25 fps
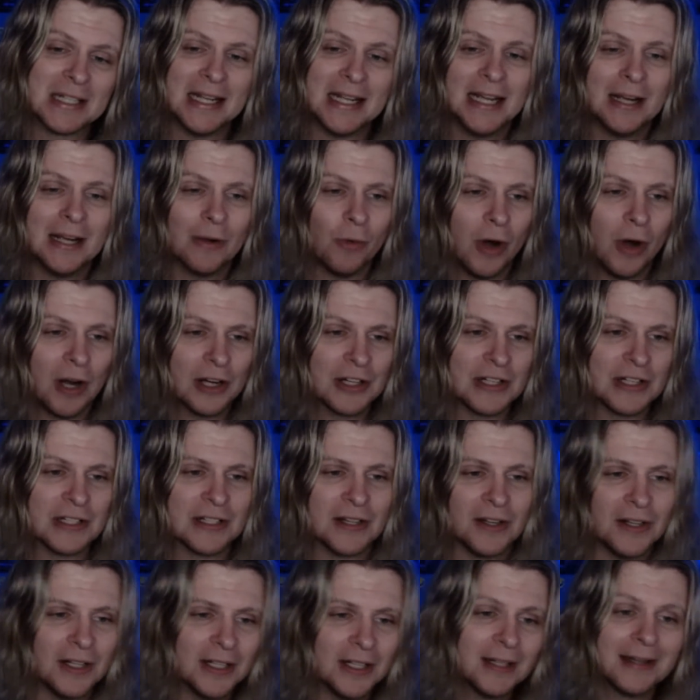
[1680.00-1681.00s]
Sting
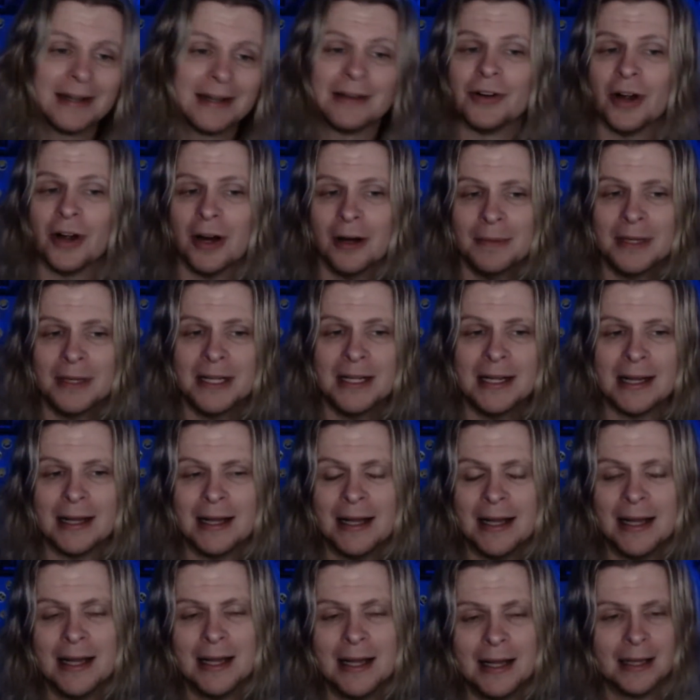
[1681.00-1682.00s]
watches on. Darby,
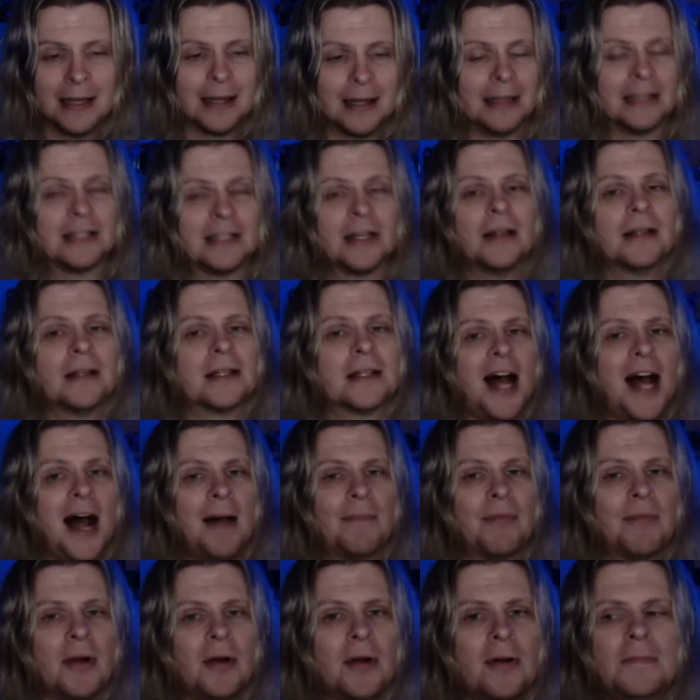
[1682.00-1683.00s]
he's on the
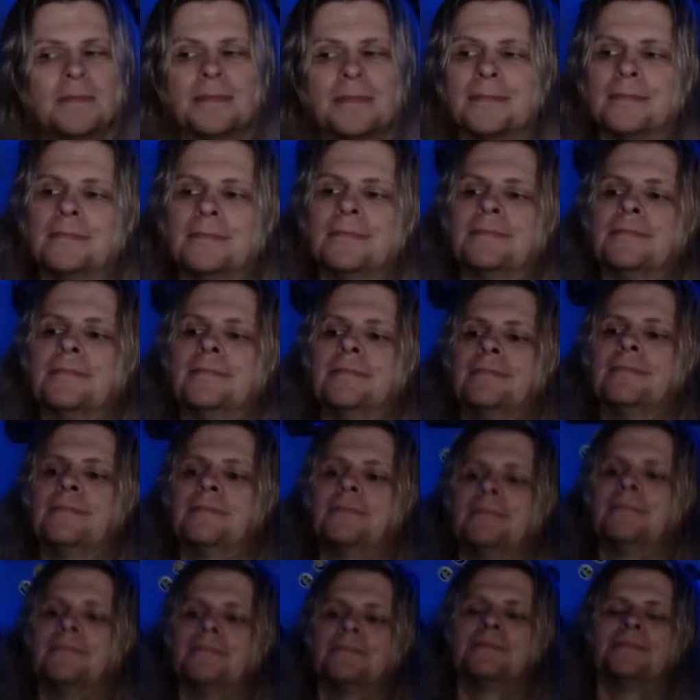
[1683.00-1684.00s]
top rope.
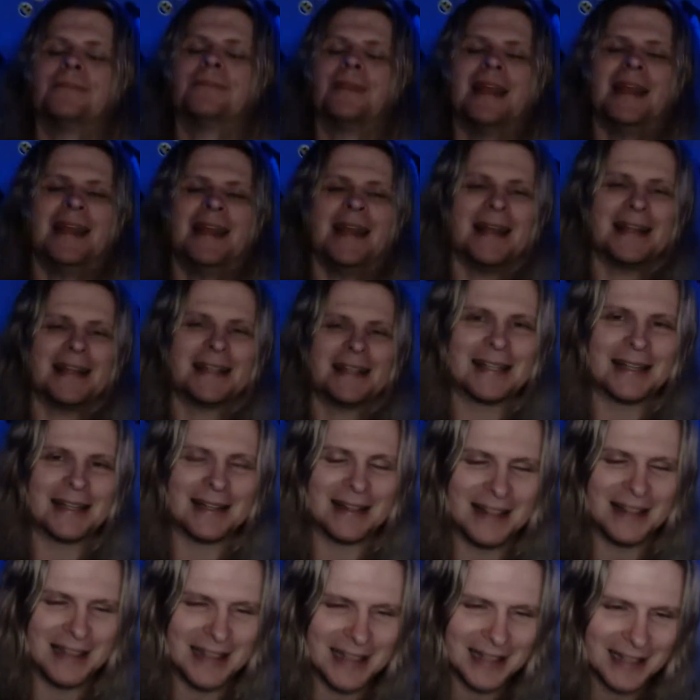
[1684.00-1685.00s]
He hits
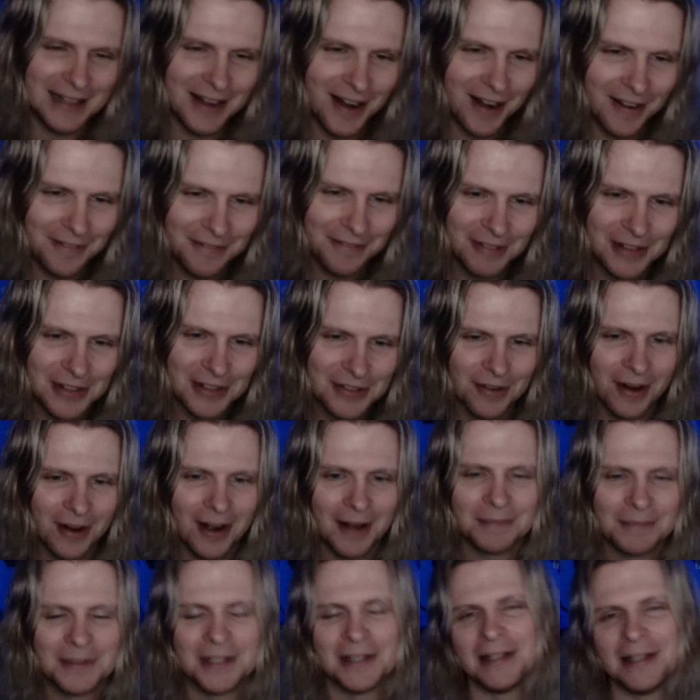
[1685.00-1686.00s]
the coffin
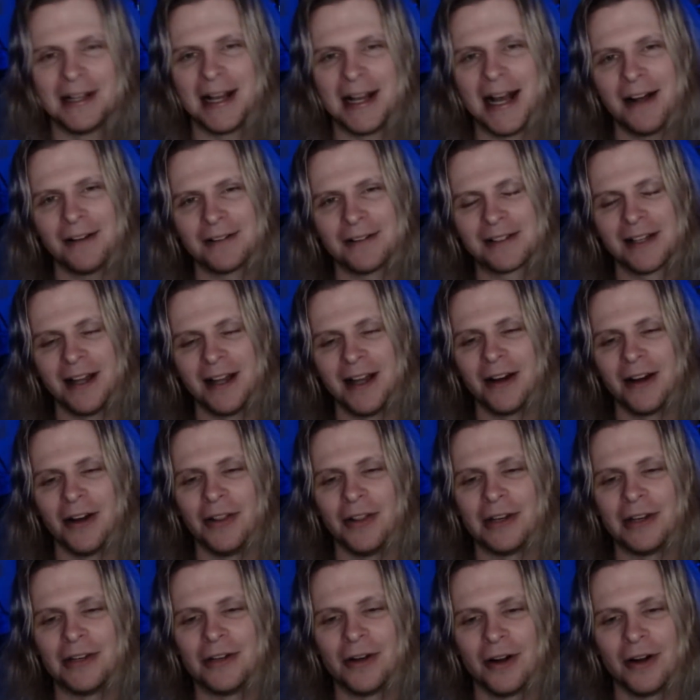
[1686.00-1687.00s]
drop to the outside
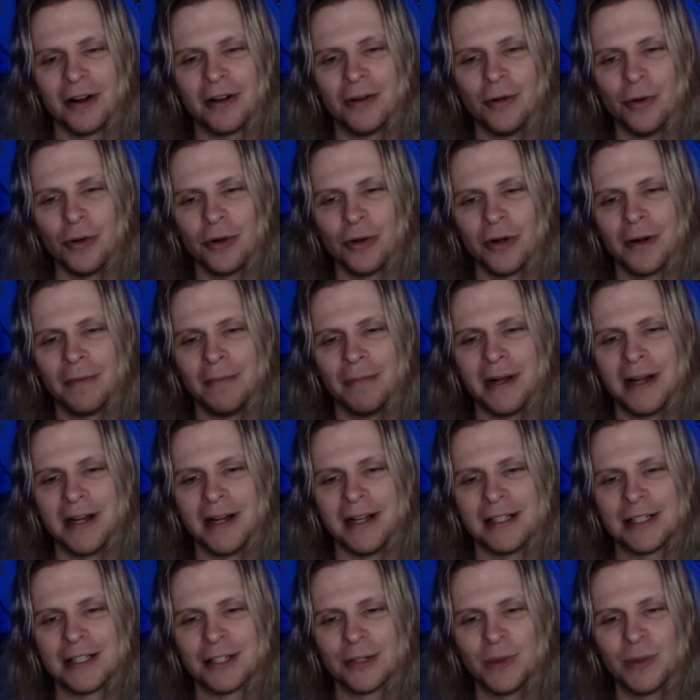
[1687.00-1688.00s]
on the Dark Order
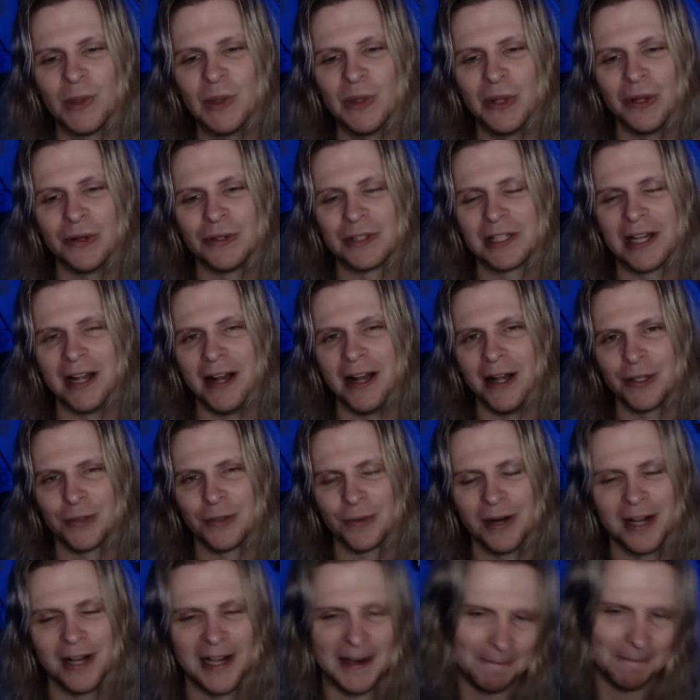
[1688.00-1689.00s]
because screw those guys,
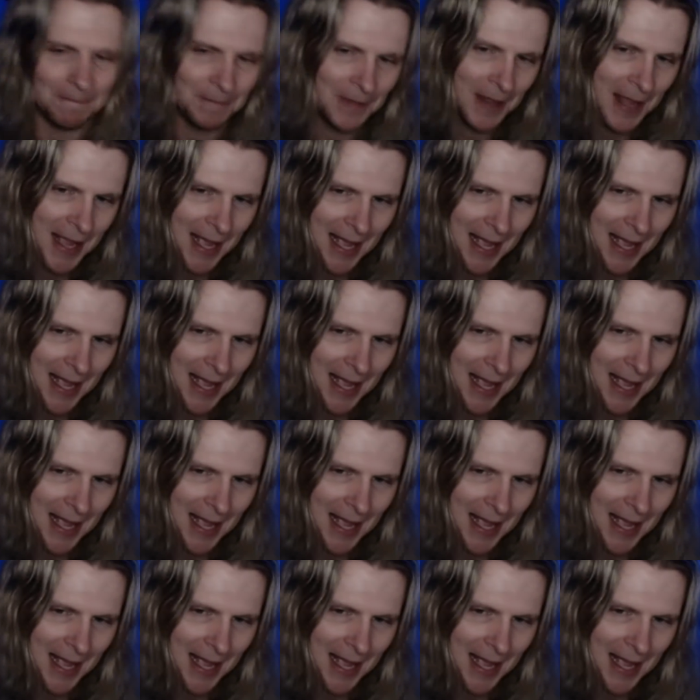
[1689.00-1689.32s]
right?